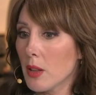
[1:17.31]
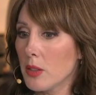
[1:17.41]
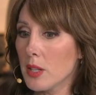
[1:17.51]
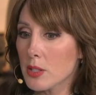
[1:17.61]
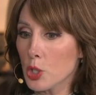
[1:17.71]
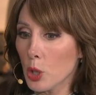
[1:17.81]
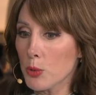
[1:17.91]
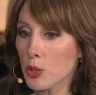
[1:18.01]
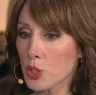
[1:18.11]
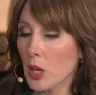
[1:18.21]
these
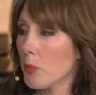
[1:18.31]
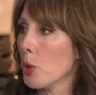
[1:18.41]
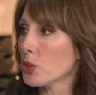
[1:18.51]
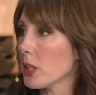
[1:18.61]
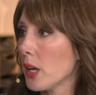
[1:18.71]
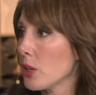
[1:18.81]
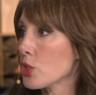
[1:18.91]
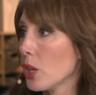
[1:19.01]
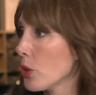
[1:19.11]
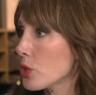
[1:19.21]
terms of challenge, multi-cloud is
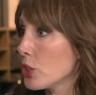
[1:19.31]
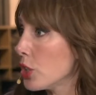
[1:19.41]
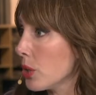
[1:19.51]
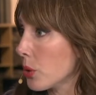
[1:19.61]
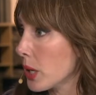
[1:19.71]
challenging to do.